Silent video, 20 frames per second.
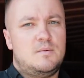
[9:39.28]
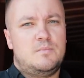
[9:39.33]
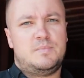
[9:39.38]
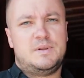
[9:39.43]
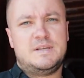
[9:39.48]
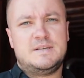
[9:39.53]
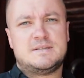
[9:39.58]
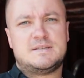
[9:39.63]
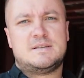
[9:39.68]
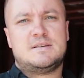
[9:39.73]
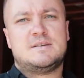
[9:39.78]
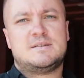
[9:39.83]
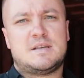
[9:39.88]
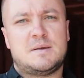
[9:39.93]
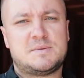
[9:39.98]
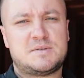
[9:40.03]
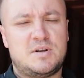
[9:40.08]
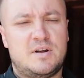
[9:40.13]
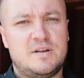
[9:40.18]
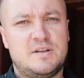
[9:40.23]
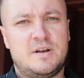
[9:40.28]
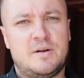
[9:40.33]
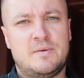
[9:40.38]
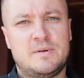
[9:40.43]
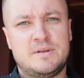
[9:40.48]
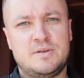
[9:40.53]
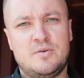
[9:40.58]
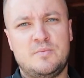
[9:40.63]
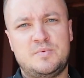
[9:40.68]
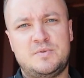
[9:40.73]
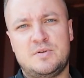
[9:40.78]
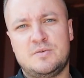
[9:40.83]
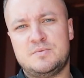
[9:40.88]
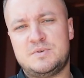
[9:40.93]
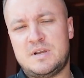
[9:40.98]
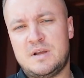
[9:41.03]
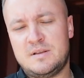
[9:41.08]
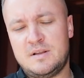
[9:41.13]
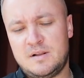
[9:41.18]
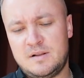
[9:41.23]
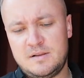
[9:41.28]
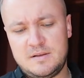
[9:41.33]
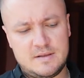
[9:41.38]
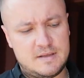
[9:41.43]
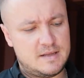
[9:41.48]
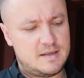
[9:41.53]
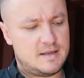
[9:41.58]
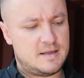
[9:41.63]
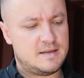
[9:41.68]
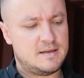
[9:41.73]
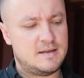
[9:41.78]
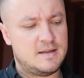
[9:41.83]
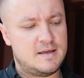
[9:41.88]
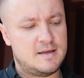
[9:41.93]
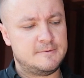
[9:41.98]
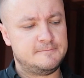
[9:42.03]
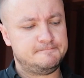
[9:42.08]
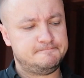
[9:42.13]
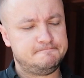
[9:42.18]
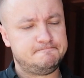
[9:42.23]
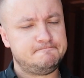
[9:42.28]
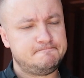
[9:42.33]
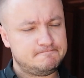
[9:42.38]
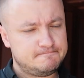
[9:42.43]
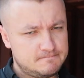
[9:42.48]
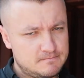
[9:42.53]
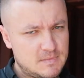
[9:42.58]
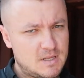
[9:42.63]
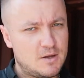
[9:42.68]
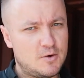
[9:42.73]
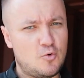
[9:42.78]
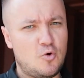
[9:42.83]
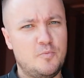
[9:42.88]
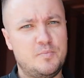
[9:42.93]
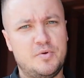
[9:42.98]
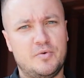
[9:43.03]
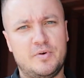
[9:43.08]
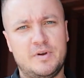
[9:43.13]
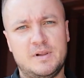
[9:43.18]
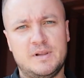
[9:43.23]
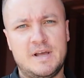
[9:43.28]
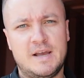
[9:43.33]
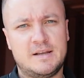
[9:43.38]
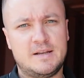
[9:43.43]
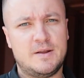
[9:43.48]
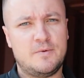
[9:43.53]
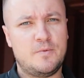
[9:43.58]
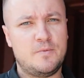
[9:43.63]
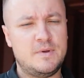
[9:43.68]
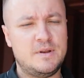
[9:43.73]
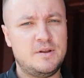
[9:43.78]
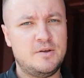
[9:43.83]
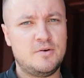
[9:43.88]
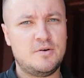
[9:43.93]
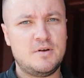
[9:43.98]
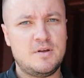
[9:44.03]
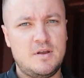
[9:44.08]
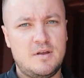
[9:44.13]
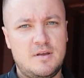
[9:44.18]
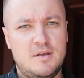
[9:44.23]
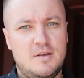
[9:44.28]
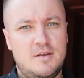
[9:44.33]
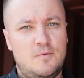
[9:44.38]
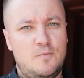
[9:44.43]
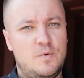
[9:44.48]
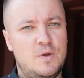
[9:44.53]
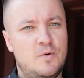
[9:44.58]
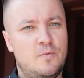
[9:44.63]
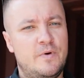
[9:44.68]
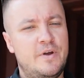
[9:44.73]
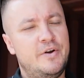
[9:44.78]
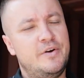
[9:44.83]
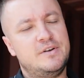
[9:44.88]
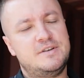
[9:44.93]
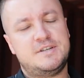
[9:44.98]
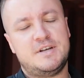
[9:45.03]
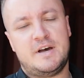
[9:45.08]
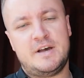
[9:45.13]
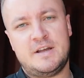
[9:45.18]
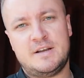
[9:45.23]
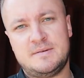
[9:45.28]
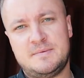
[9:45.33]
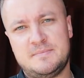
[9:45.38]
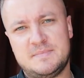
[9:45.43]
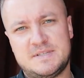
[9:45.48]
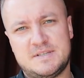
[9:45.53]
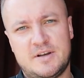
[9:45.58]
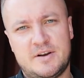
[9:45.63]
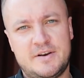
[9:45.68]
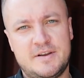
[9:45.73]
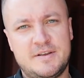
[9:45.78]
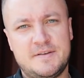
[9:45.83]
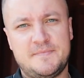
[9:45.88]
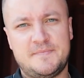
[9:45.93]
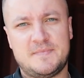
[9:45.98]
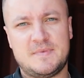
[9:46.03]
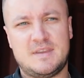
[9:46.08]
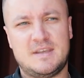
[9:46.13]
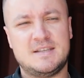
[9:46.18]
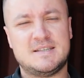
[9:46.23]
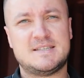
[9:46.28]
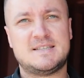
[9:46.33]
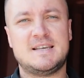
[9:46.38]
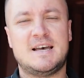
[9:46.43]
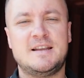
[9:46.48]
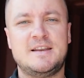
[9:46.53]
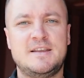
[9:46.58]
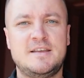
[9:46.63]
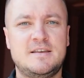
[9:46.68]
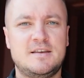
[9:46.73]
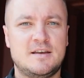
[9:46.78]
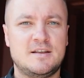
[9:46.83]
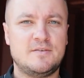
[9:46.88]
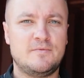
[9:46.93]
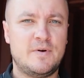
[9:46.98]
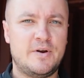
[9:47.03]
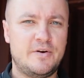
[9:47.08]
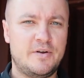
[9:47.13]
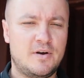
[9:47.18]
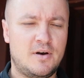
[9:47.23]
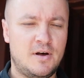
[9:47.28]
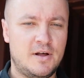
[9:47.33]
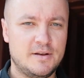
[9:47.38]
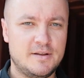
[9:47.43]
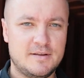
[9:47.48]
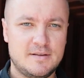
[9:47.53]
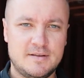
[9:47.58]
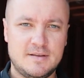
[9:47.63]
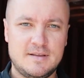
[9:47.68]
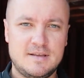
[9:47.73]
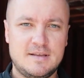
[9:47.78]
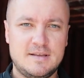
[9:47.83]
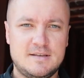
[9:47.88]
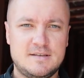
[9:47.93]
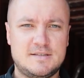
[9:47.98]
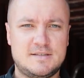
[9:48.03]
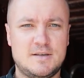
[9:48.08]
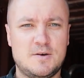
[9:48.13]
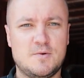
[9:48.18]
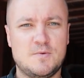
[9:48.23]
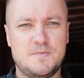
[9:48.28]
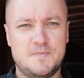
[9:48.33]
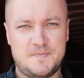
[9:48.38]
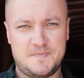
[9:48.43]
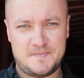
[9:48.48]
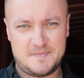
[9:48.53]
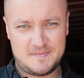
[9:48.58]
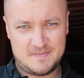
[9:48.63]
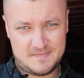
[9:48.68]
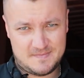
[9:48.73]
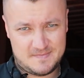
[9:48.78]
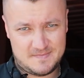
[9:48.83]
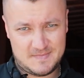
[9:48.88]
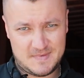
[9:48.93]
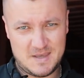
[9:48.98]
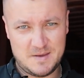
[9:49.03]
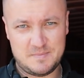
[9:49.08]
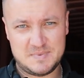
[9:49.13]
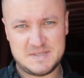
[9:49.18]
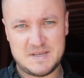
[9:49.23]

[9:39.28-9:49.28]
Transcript: please subscribe to our YouTube channel, and hope you really liked our video. We are very tired, sorry, it's sunny and very hot, so keep